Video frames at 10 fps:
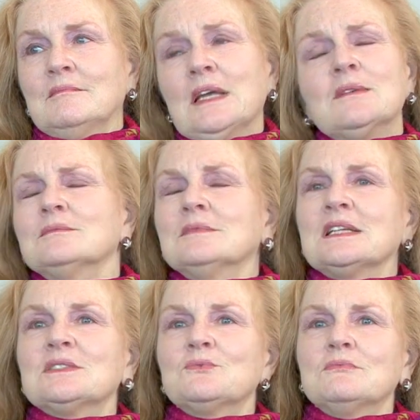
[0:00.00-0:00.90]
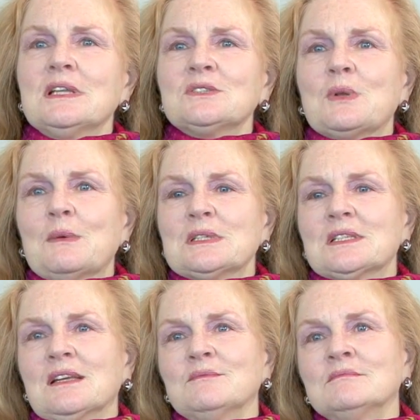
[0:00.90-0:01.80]
That's what I would
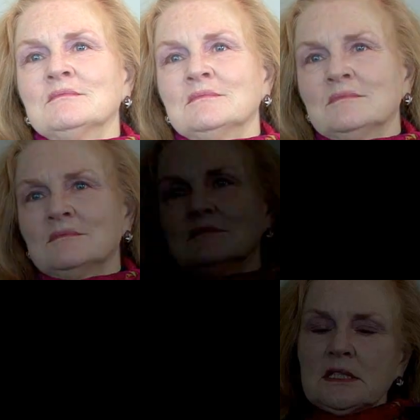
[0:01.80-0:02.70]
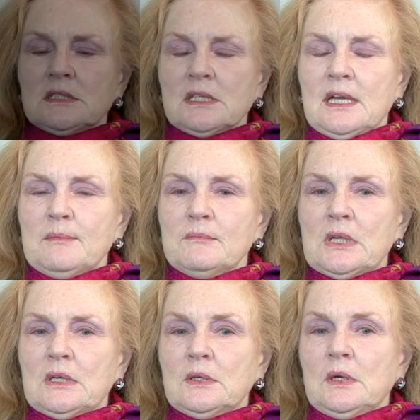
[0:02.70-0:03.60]
say. I think that
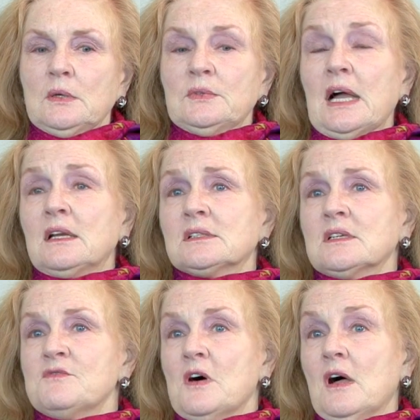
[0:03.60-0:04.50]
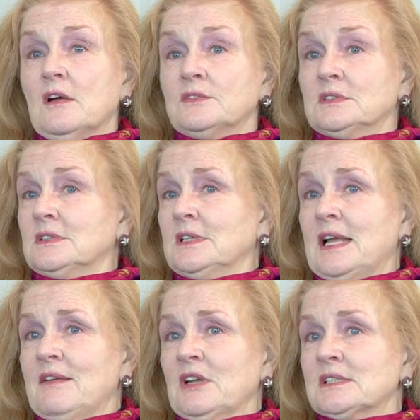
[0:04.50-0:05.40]
luck is involved in
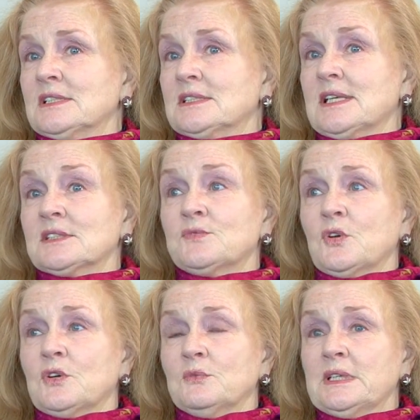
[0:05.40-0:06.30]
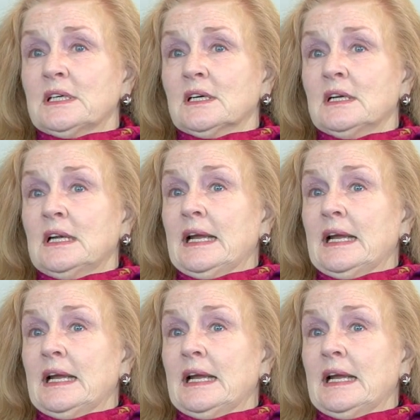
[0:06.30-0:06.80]
having a successful career.